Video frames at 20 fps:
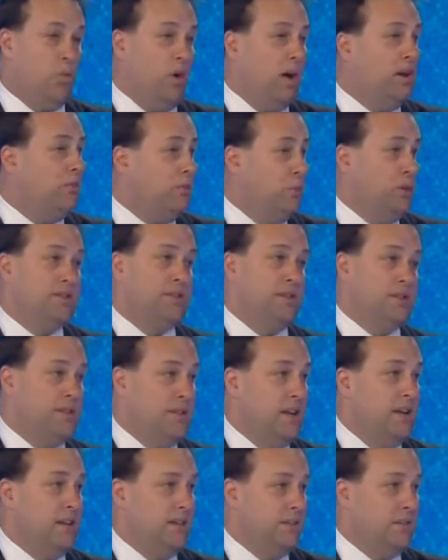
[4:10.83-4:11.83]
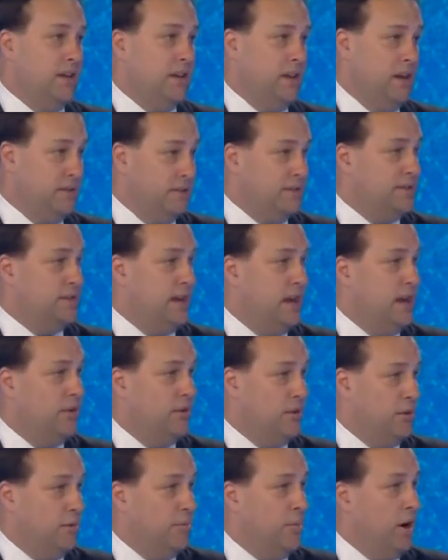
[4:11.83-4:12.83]
one of which is sitting in the
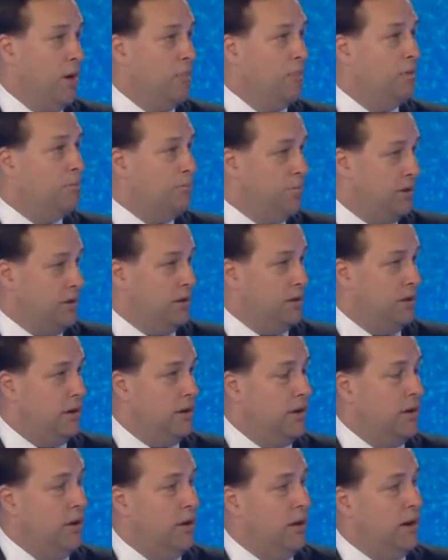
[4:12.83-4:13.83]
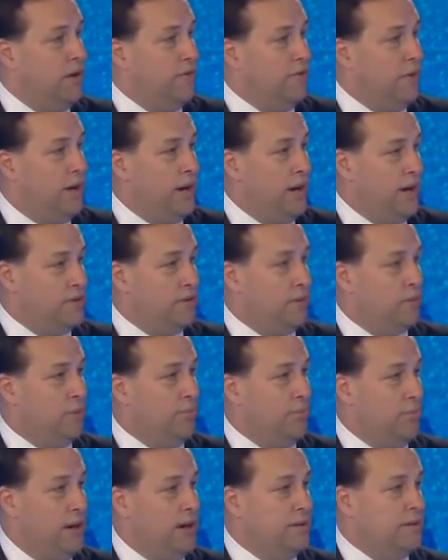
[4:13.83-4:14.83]
Senate at the moment, being the Financial
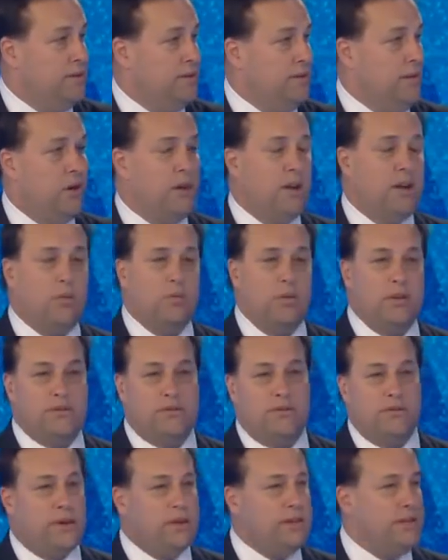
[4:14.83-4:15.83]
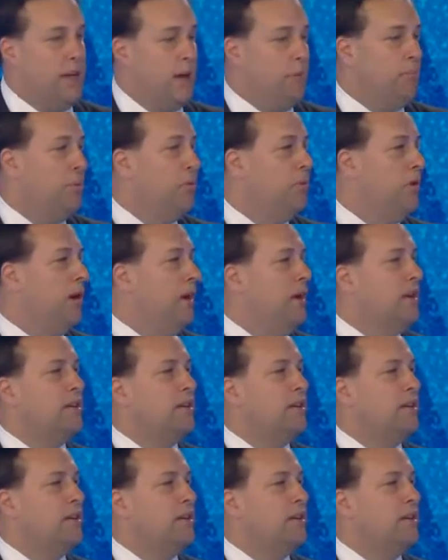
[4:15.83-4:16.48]
Complaints Authority, which, for example,